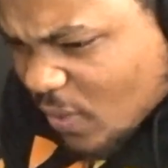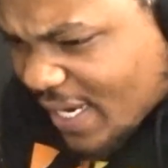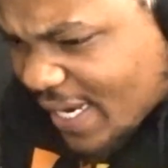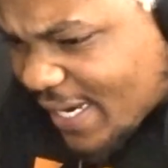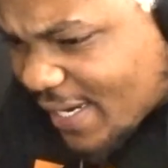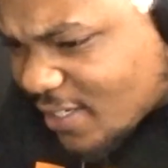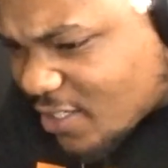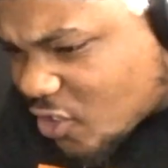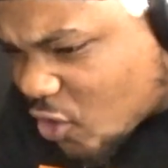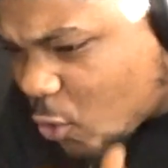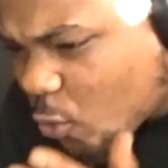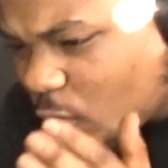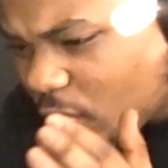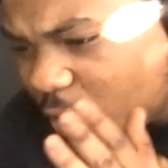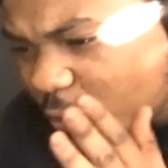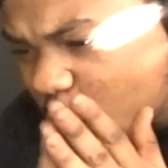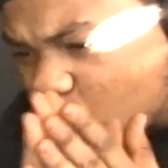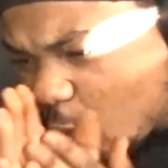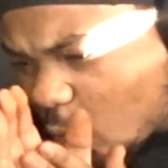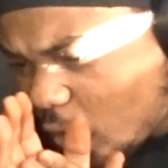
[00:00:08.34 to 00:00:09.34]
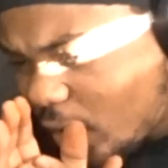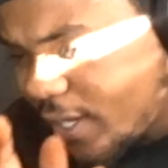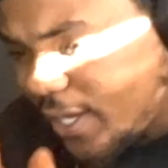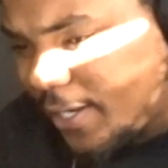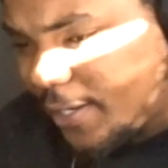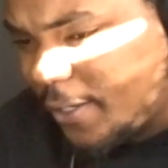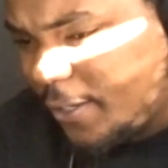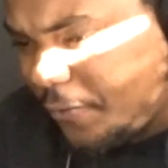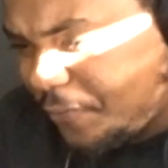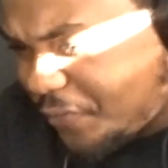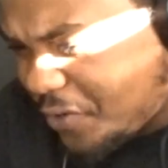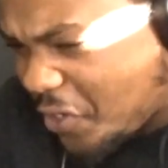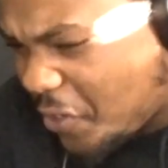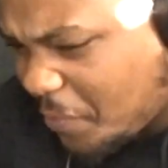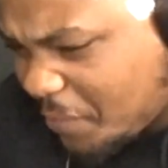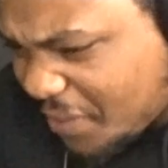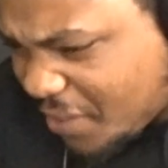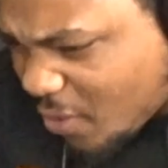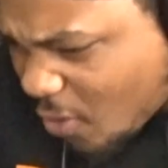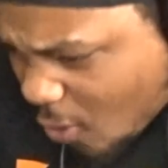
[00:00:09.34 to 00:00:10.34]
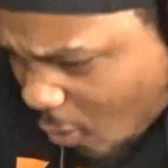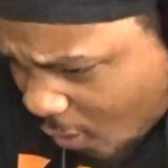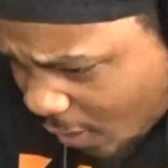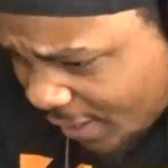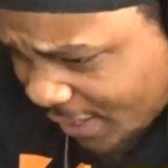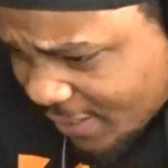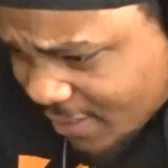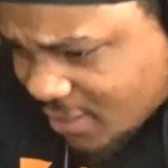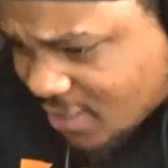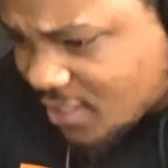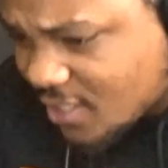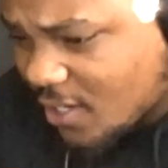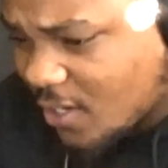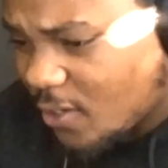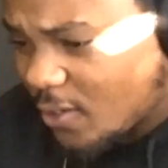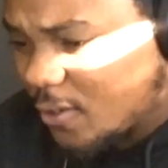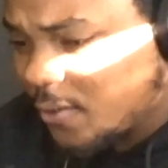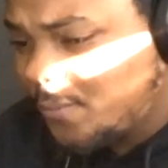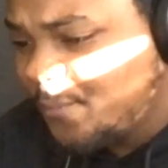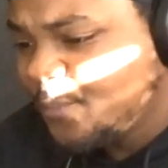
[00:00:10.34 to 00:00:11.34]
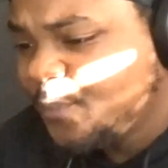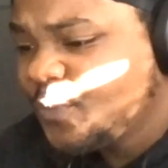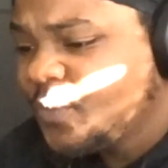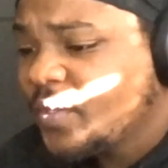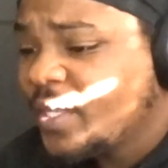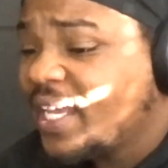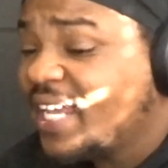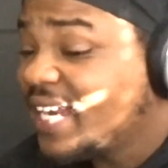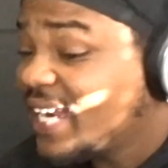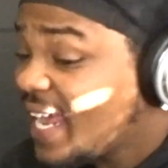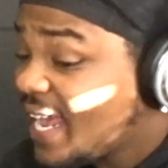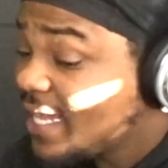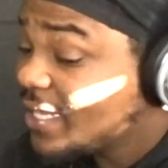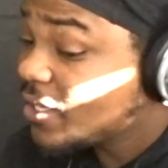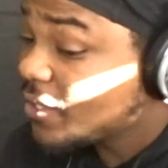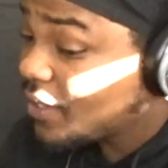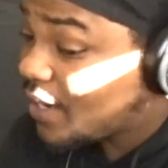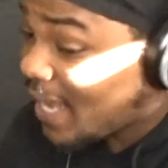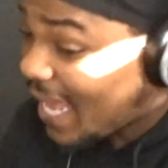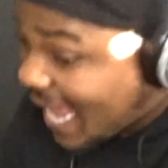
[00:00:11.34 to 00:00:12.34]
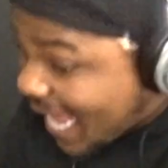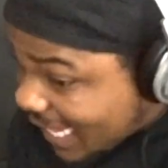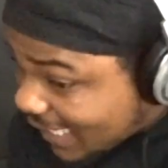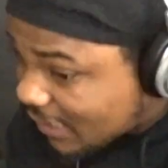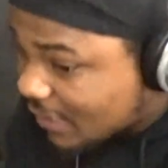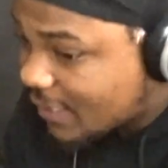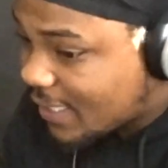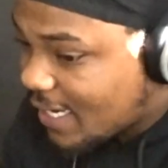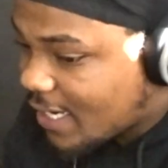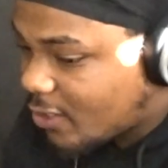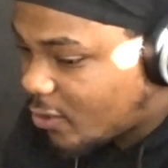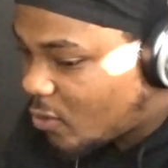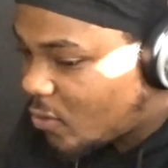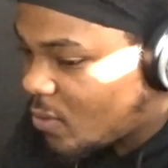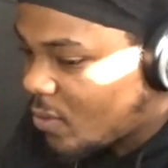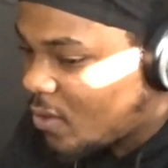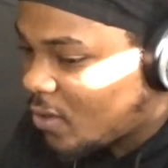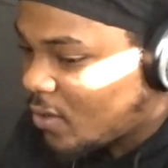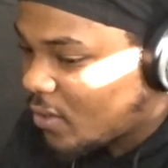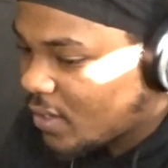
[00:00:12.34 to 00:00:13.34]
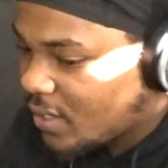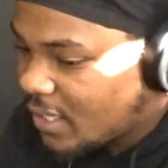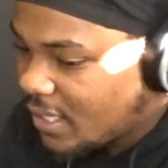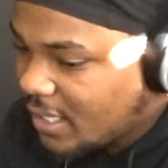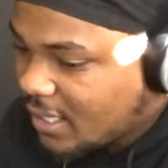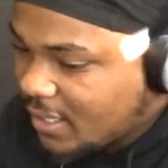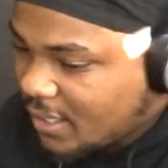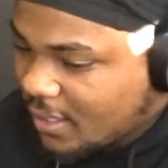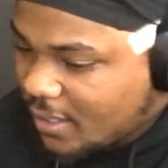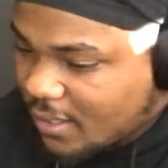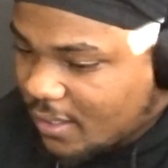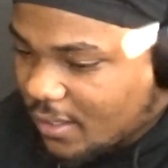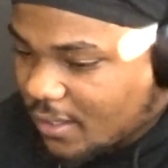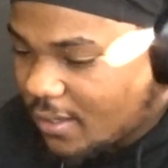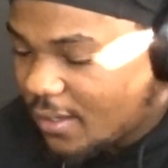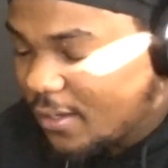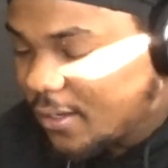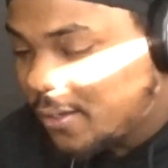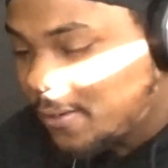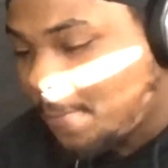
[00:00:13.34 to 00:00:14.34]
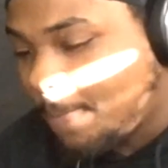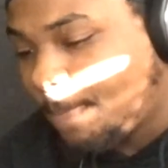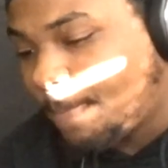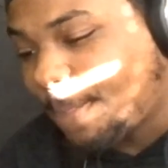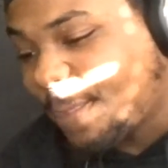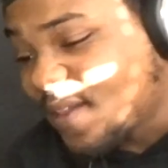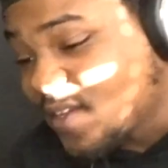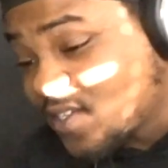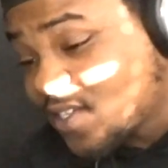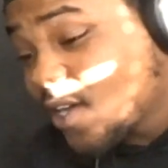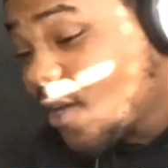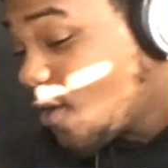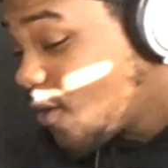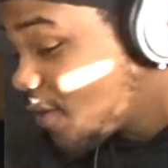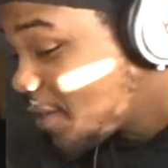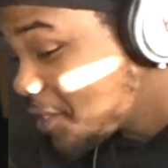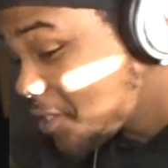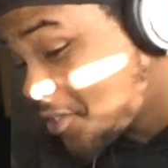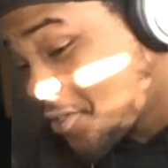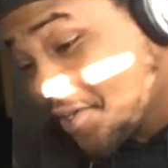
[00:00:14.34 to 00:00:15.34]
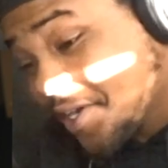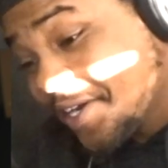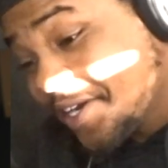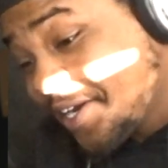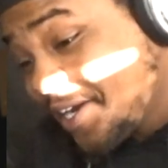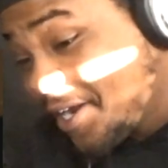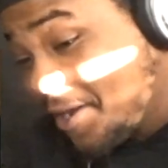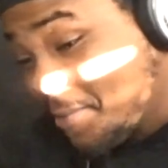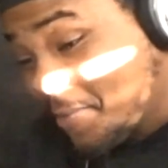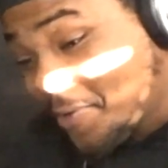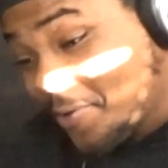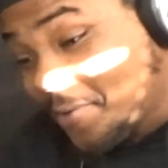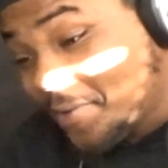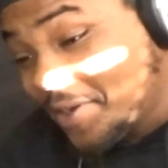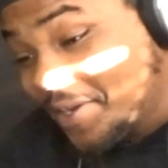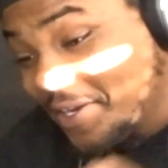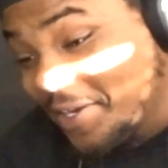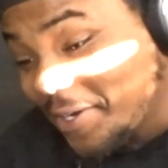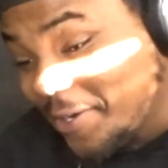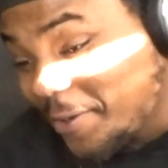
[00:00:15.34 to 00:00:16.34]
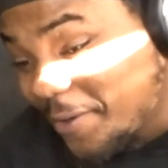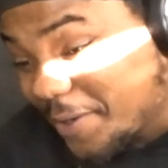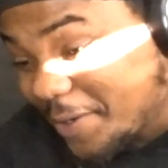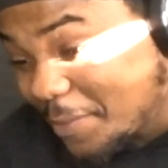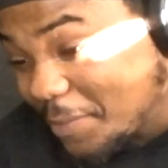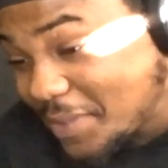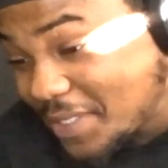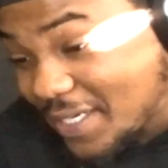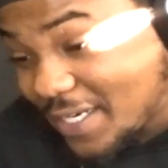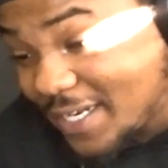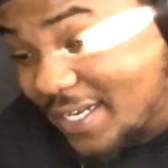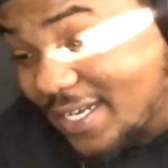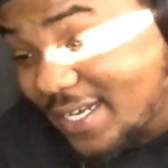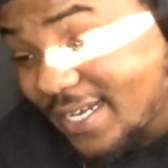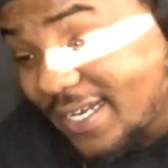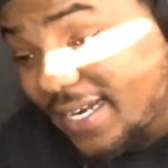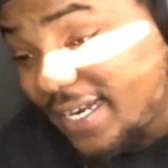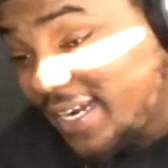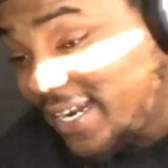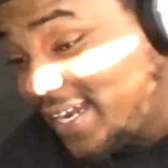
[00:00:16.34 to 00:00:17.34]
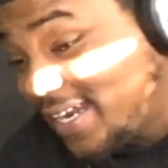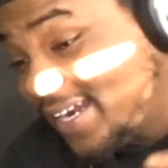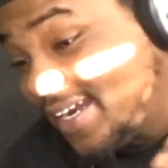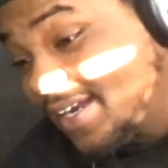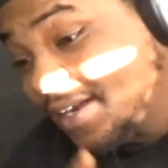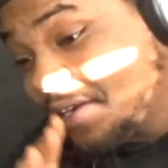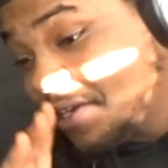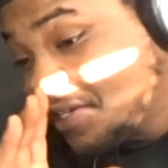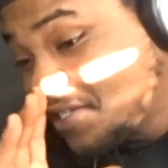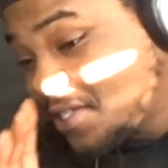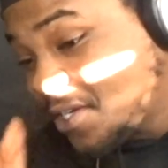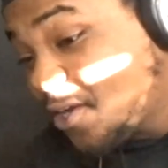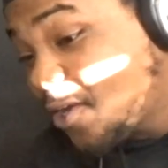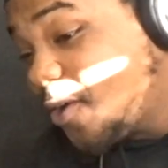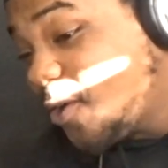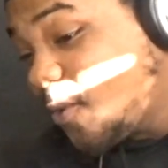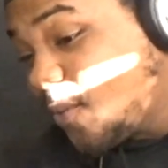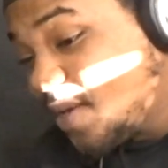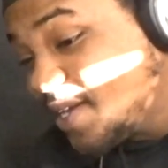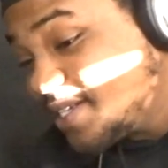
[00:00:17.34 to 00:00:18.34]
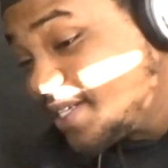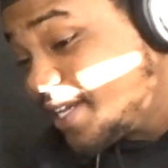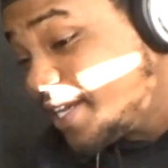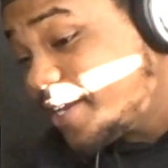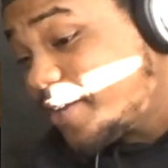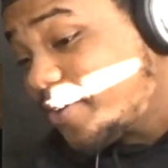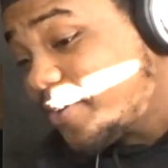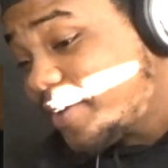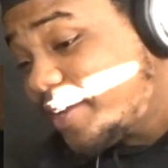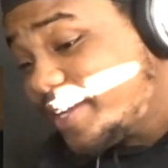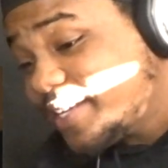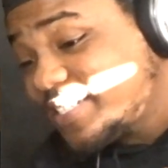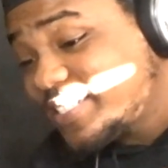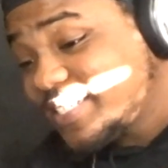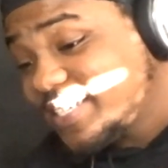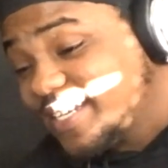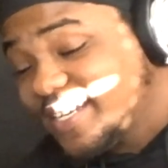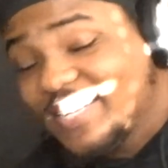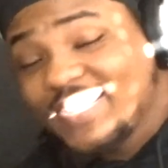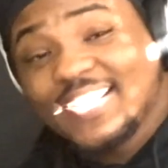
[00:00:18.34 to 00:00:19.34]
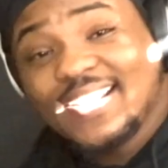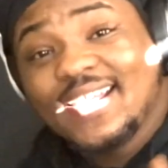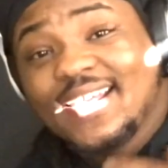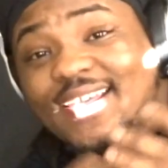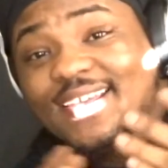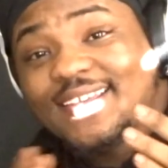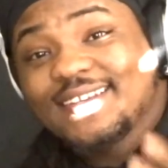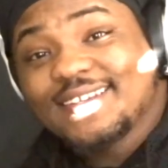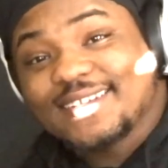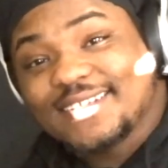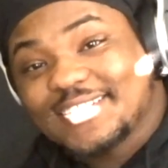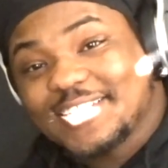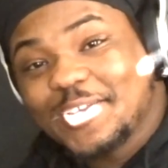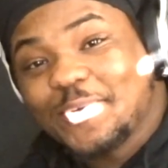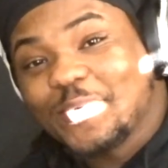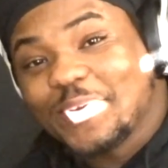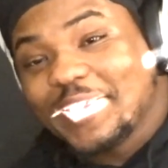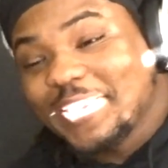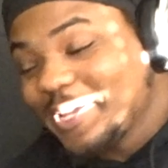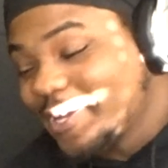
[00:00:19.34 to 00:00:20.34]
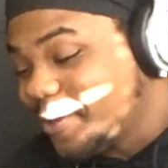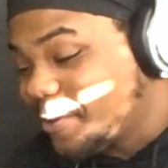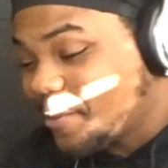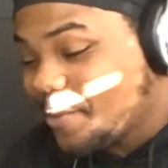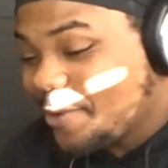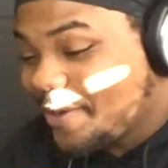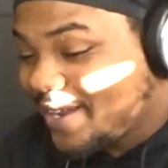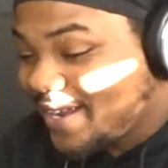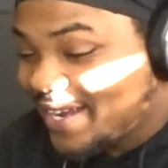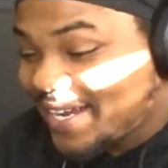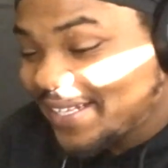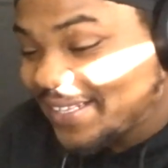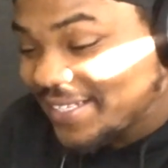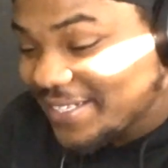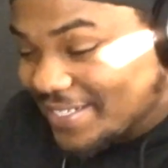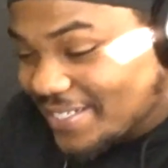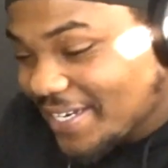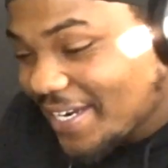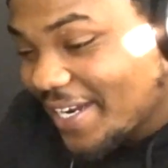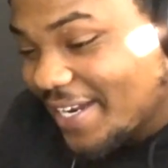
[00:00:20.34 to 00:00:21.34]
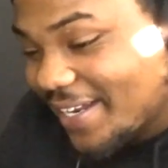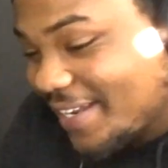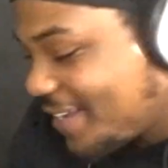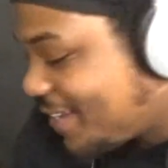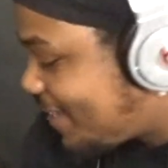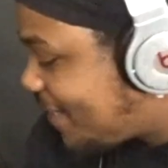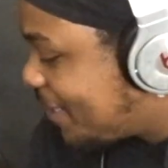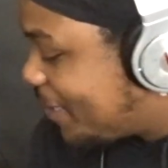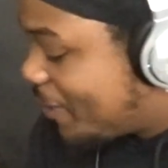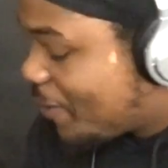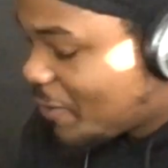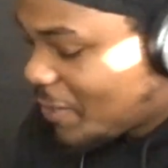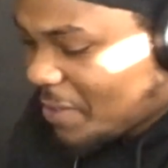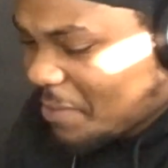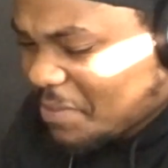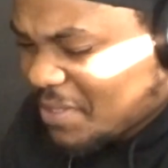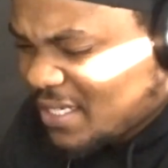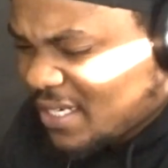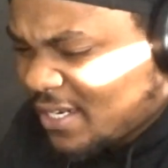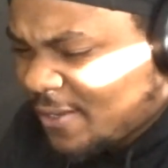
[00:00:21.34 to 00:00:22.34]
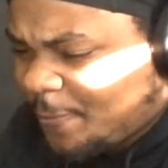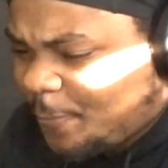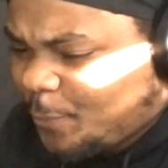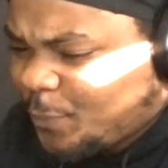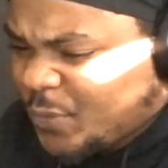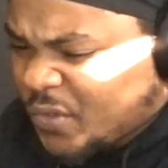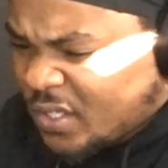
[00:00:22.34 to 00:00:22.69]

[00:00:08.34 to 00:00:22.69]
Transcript: We got two and one. You feel me? Heart and soul and alligator walk. Um, this song is trending number one. You know what I'm saying? And it's always interesting to see what young boy got to say. You know what I'm saying?